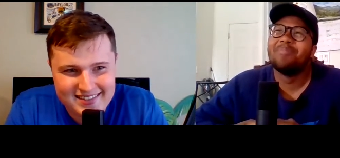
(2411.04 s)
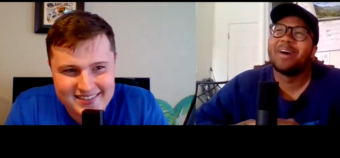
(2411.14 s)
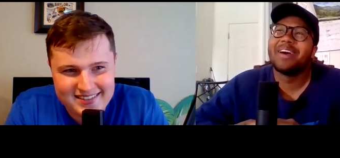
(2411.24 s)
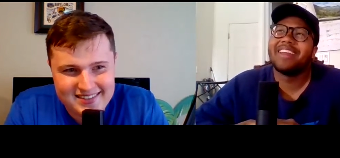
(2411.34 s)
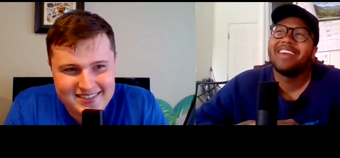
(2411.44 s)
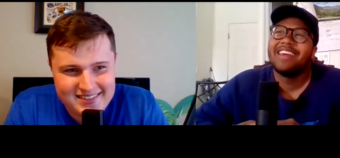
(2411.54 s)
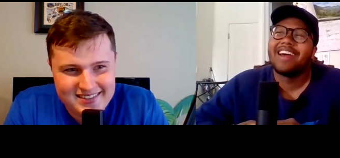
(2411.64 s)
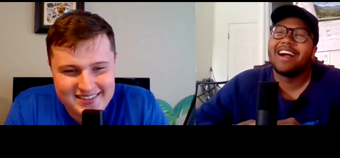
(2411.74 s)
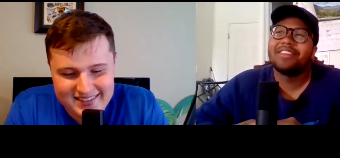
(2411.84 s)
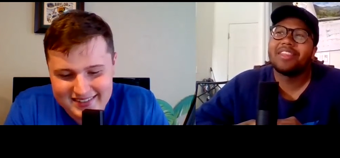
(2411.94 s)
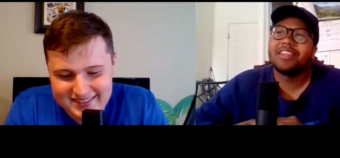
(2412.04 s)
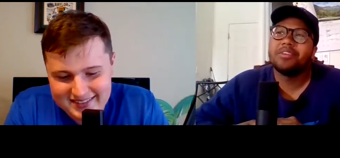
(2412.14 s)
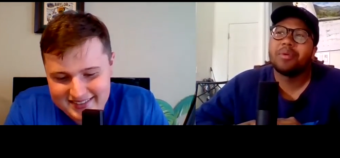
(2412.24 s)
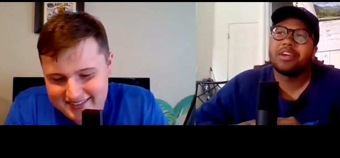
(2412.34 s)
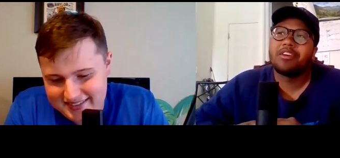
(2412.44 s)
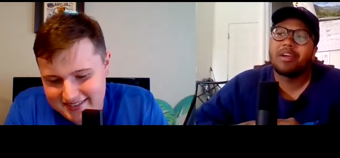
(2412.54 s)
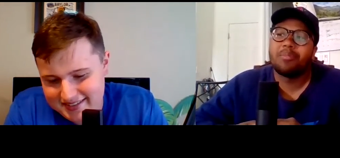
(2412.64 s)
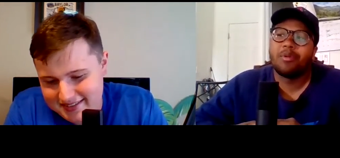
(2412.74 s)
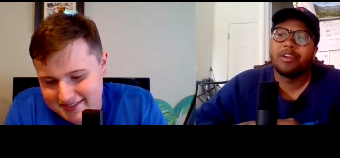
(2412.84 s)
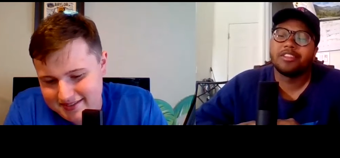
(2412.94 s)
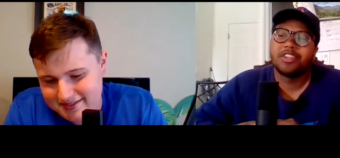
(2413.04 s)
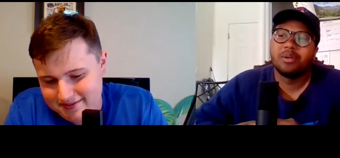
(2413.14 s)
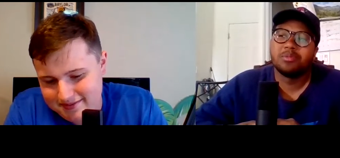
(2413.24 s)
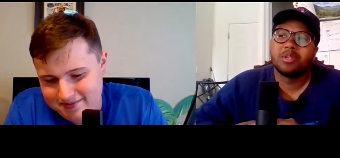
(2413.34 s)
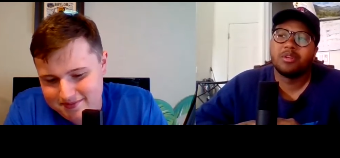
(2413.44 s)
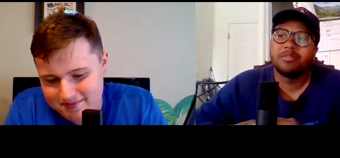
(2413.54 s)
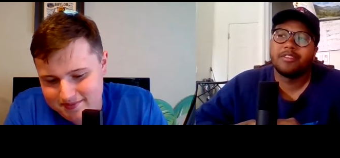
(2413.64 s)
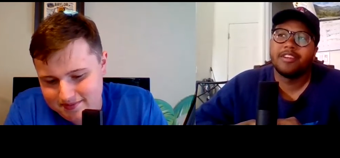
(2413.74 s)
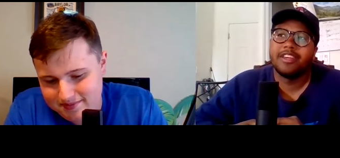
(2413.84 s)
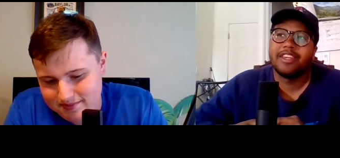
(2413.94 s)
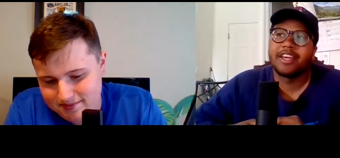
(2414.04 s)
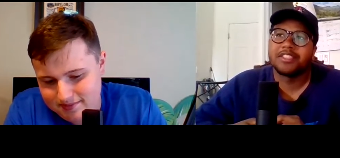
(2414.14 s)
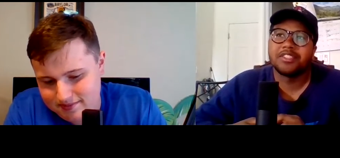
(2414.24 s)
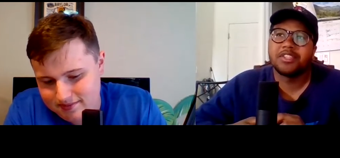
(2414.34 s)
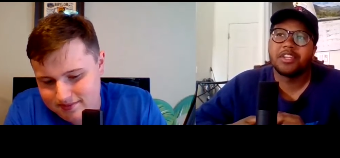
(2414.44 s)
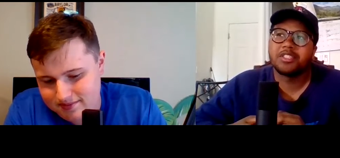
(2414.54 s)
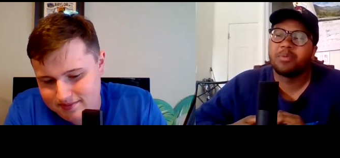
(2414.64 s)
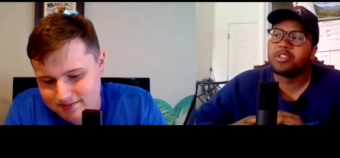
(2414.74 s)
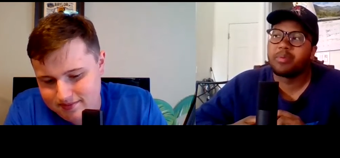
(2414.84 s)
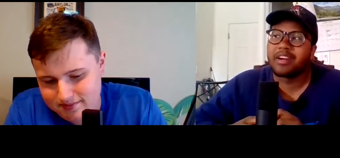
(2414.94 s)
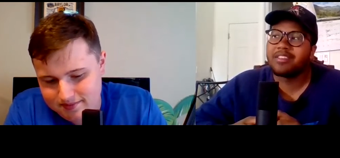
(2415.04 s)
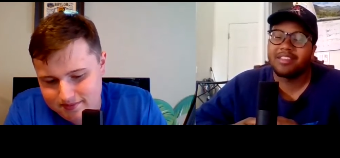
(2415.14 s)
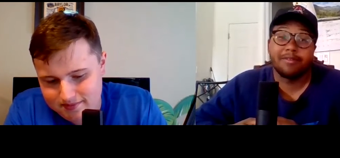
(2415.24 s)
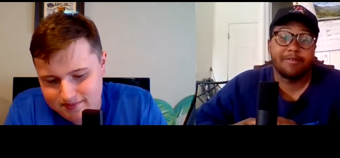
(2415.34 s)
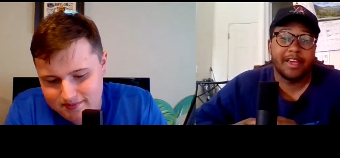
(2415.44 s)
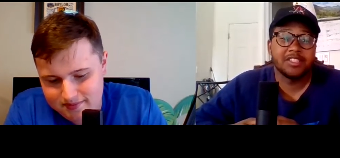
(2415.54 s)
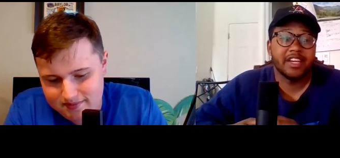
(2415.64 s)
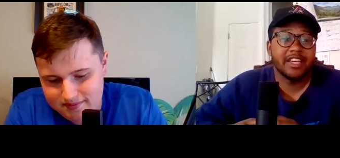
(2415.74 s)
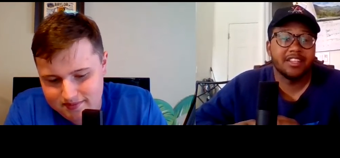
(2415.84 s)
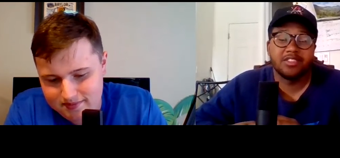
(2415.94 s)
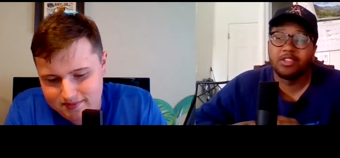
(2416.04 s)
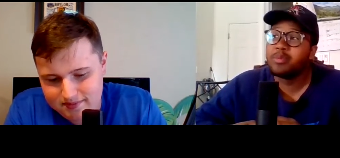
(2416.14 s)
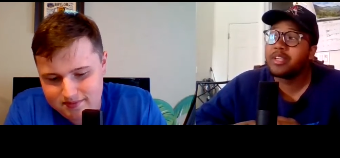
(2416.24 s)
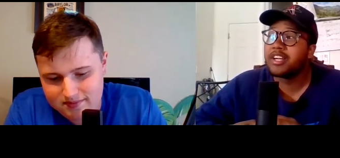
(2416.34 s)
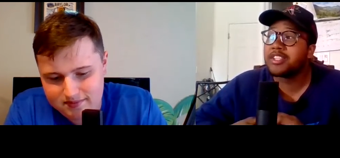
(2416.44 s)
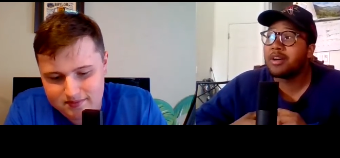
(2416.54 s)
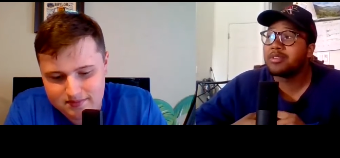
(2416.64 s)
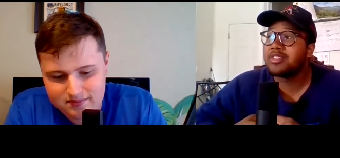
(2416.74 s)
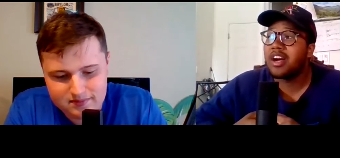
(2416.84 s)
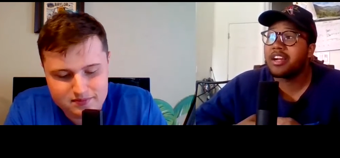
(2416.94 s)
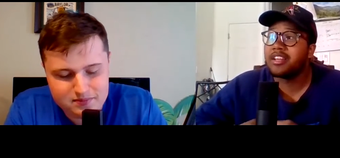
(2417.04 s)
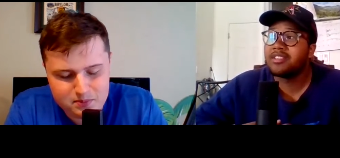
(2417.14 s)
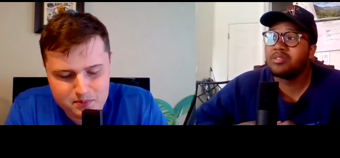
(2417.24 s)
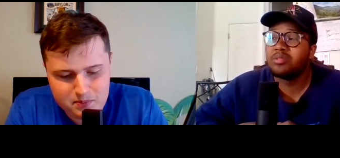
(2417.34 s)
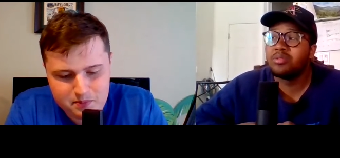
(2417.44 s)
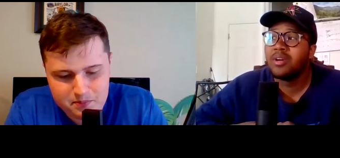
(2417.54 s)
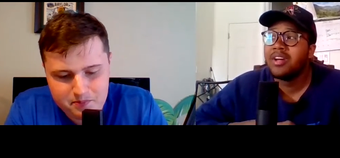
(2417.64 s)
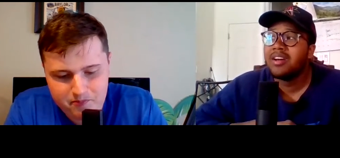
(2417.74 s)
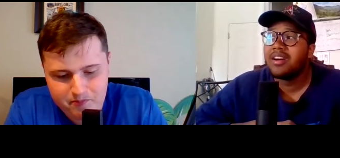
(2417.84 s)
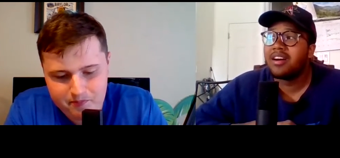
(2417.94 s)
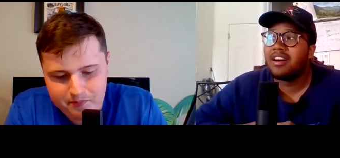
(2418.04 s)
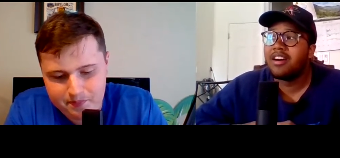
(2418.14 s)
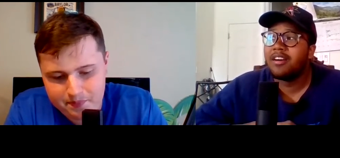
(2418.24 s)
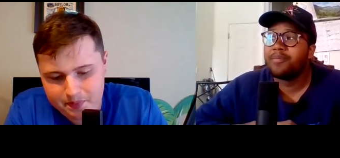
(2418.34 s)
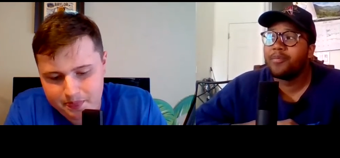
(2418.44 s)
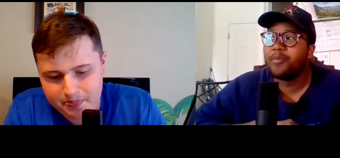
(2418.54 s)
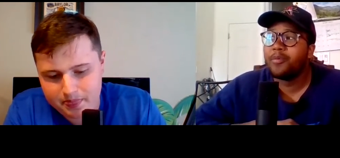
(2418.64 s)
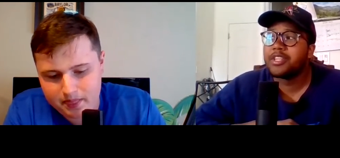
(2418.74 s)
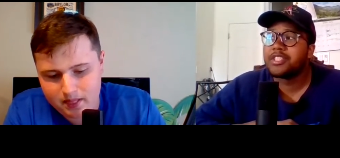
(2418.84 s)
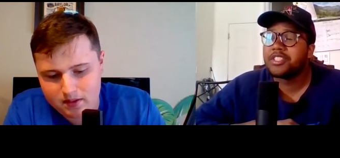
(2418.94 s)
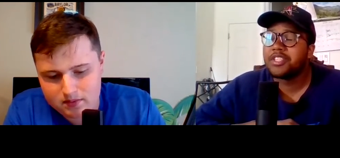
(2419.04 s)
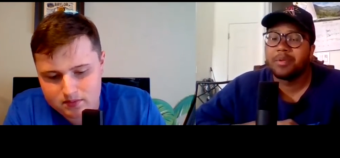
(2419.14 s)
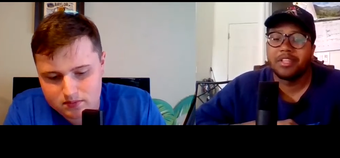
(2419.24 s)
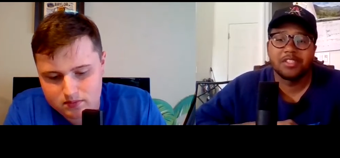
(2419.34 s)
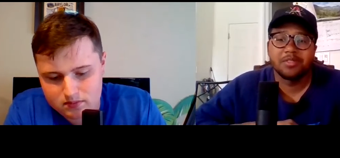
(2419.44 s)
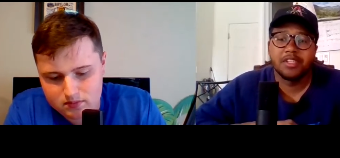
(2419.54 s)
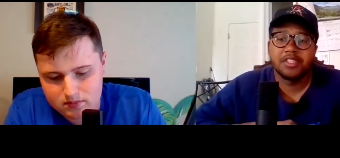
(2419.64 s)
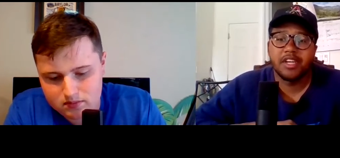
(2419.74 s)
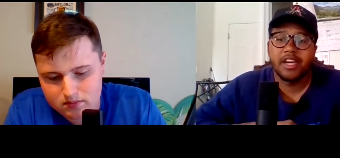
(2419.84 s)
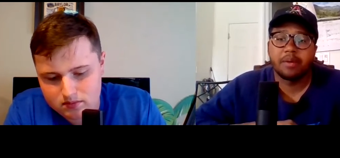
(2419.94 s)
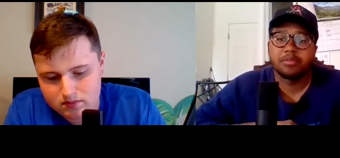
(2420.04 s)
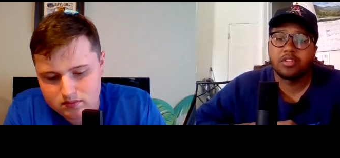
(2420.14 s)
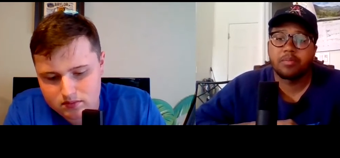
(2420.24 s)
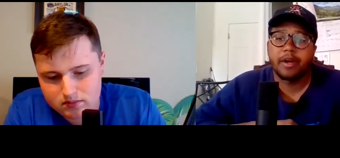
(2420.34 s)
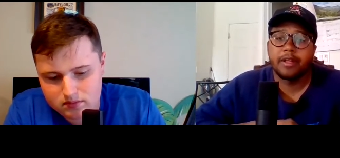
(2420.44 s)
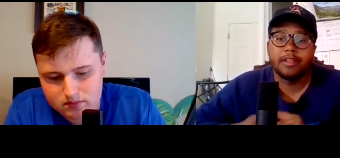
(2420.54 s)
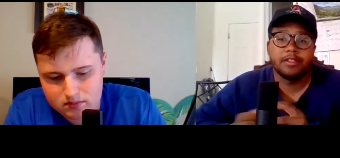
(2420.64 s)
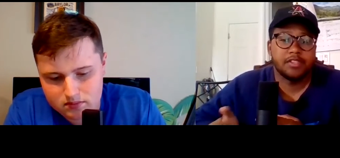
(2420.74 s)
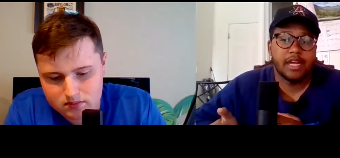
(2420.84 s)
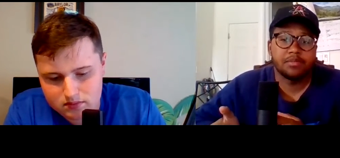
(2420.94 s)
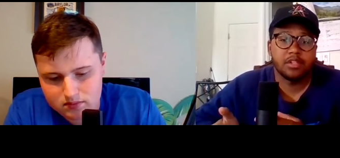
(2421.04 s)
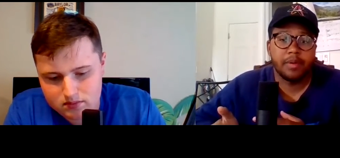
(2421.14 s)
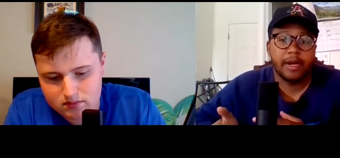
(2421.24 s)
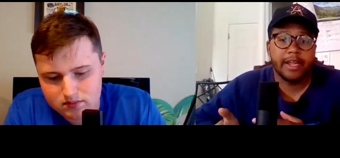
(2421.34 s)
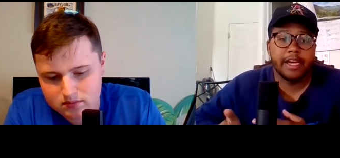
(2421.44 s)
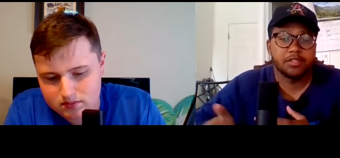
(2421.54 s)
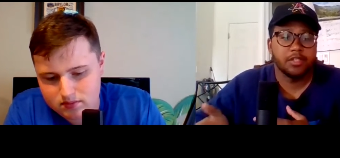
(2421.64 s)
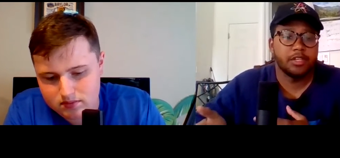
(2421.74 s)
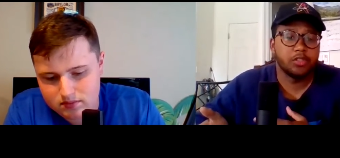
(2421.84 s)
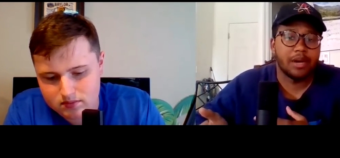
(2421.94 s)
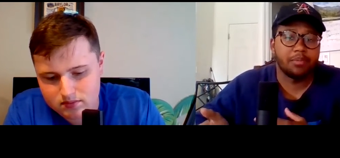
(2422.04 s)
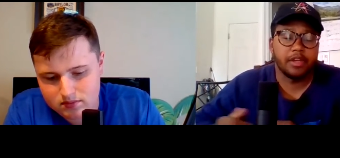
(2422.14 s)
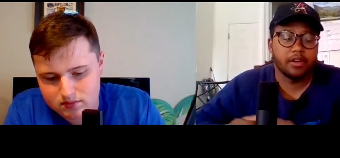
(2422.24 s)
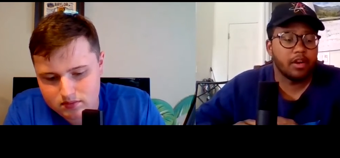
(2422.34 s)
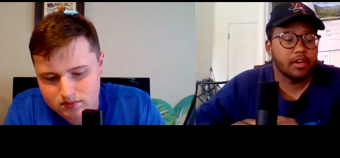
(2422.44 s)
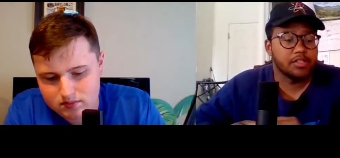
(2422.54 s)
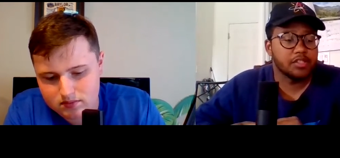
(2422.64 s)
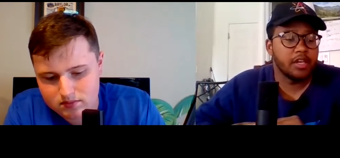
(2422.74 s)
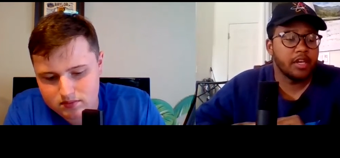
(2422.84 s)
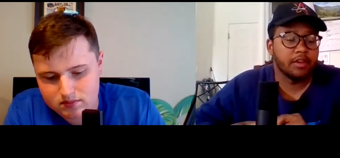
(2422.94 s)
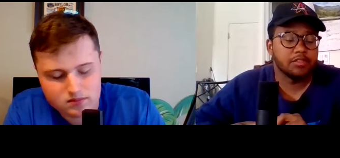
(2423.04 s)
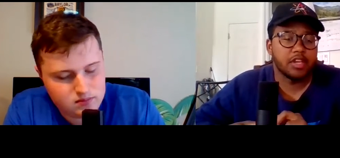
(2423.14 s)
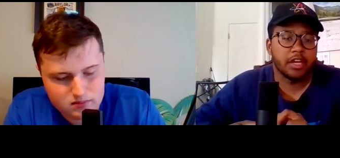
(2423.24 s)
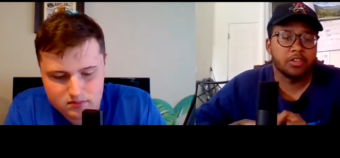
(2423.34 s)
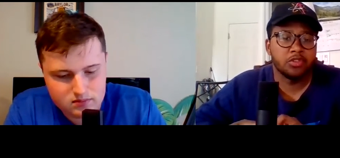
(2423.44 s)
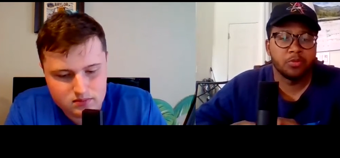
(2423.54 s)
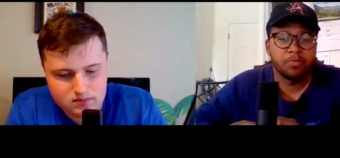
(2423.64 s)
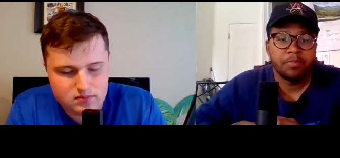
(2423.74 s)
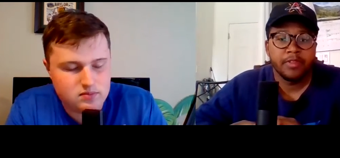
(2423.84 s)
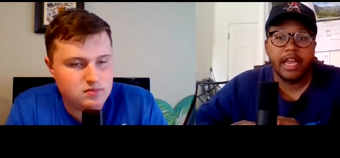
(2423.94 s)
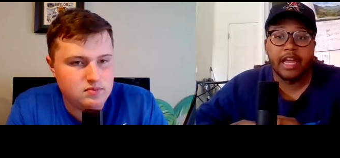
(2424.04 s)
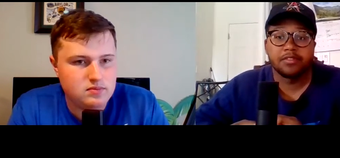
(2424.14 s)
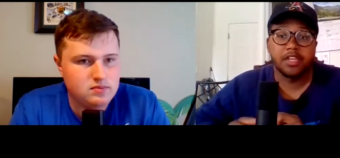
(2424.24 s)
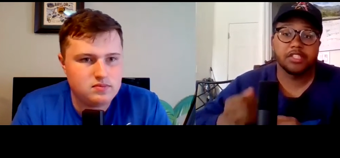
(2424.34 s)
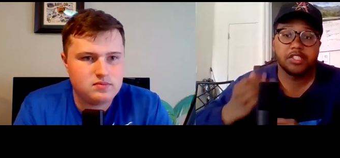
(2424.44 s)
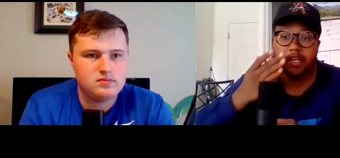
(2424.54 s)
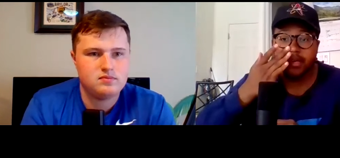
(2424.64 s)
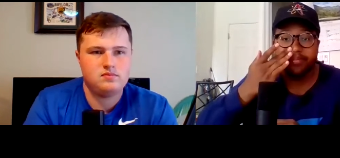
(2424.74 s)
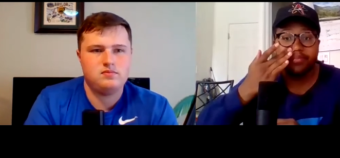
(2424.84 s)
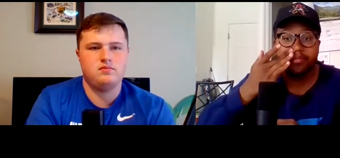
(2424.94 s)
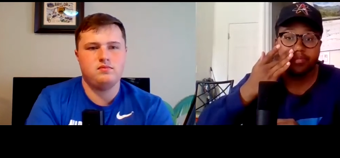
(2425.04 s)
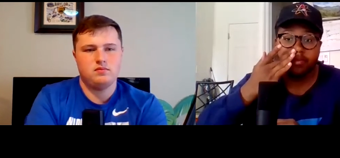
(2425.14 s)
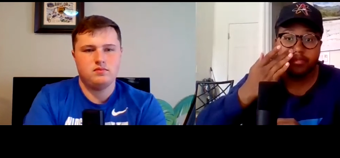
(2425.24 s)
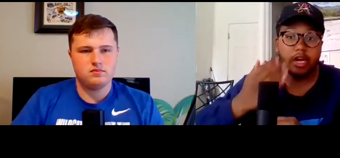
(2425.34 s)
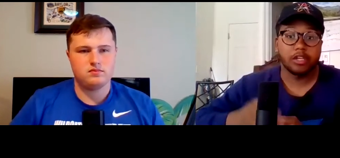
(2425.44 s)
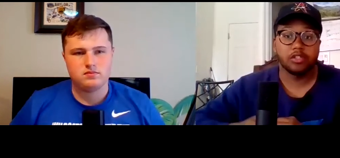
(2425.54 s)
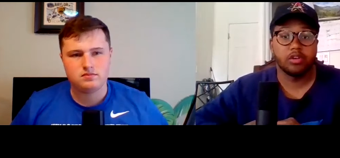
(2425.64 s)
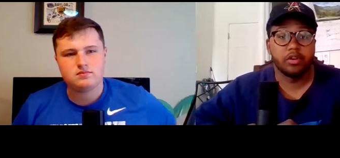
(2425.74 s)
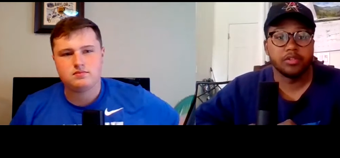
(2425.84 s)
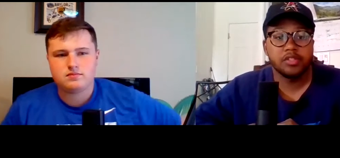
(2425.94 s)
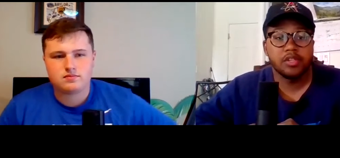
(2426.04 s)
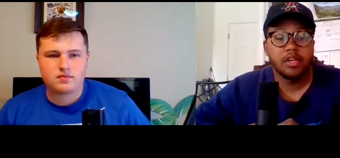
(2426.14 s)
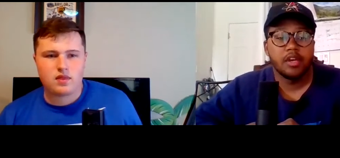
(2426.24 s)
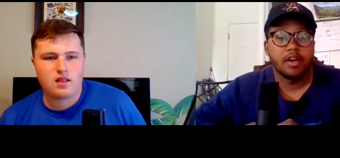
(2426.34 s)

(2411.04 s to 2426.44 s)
Speaker 1: but I think you make a great point in terms of yes, it's good exposure, but I don't think the fans like it too because I was talking to um which i mean this this uh, absolute po- the podcast you're going to drop later on on sunday i was talking to an fcs um talk show host